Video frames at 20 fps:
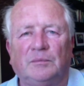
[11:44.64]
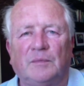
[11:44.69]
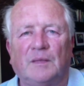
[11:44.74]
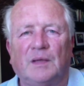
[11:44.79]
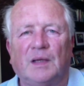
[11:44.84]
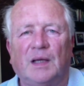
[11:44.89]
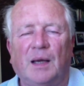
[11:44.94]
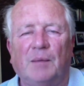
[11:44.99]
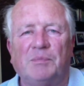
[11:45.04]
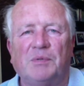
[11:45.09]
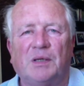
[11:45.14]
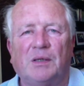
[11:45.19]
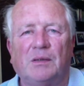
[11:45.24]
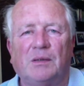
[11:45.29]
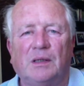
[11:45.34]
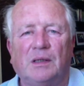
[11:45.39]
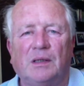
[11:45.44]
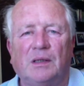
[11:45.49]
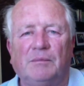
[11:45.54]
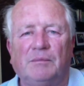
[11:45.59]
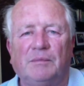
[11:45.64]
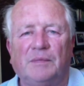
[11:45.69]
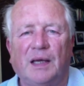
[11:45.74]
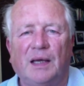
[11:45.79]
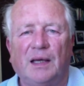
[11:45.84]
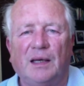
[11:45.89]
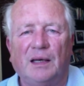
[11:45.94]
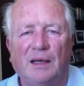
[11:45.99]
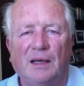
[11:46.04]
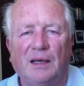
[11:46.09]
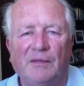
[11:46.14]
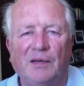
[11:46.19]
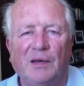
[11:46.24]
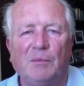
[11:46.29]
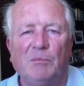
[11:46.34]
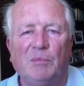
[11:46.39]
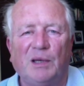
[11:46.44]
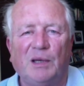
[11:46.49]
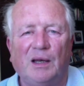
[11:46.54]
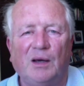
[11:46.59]
Absolutely. They're living
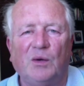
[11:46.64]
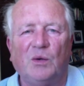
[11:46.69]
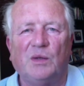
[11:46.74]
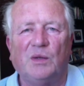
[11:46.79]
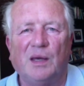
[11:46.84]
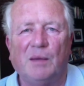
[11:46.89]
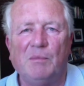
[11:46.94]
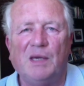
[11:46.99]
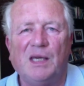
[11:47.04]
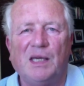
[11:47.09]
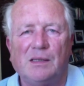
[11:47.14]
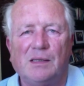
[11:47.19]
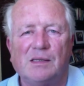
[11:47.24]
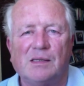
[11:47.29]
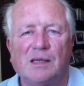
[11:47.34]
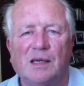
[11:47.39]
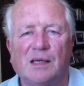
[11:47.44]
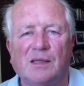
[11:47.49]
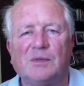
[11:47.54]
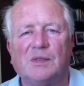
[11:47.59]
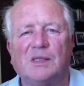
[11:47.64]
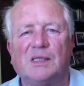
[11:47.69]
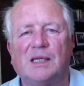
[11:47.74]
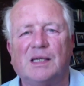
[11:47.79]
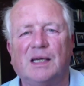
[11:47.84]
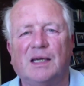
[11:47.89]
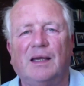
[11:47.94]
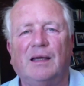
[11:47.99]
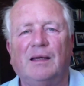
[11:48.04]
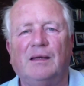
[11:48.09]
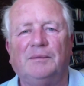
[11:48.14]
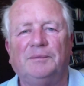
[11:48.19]
below their means, as we say.